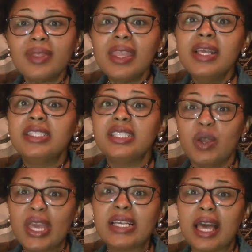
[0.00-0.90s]
And so
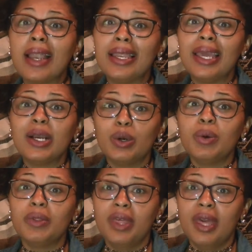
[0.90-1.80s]
yes, I did
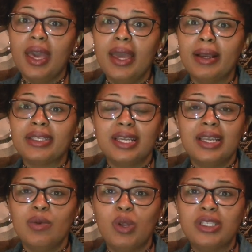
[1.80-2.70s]
Google that because I
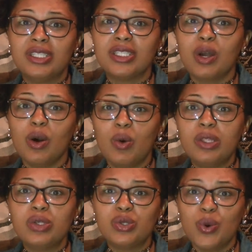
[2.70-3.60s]
didn't want to just go in the
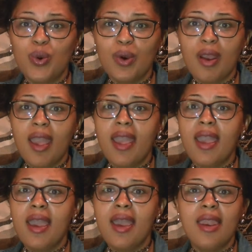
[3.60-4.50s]
store
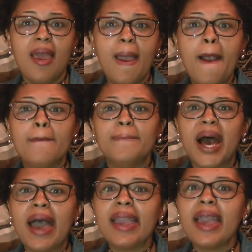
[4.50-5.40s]
and
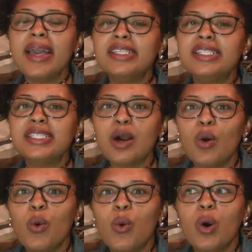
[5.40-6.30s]
buy it. And
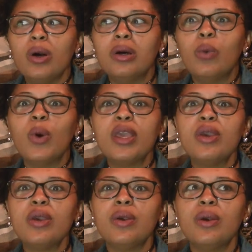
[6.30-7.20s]
so
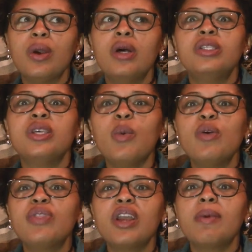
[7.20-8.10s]
when
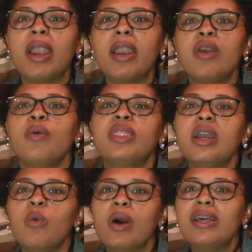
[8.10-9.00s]
you think about it, you would
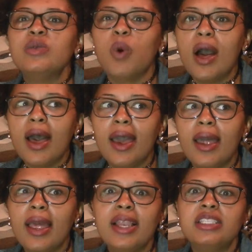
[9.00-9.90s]
think, well, it's wine
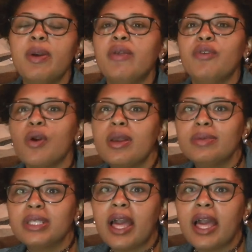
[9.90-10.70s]
and it's made of grapes.